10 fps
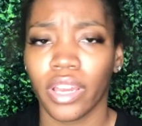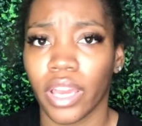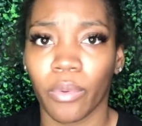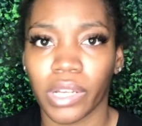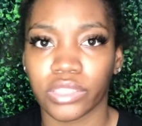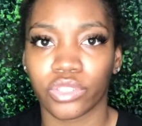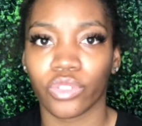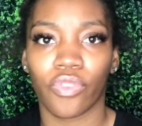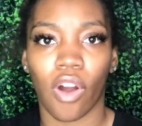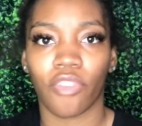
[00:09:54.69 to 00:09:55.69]
It wasn't too
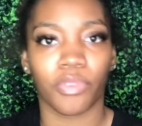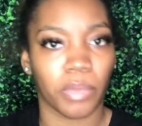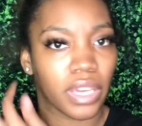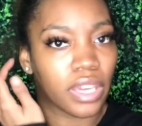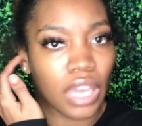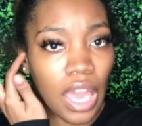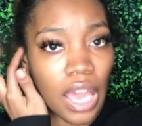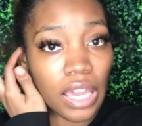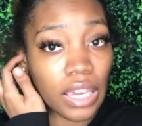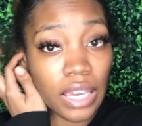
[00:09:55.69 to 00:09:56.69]
far from me,
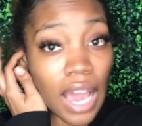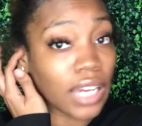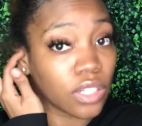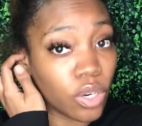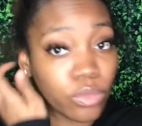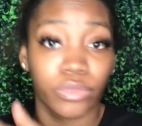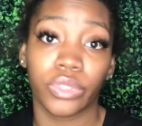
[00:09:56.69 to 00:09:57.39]
and I don't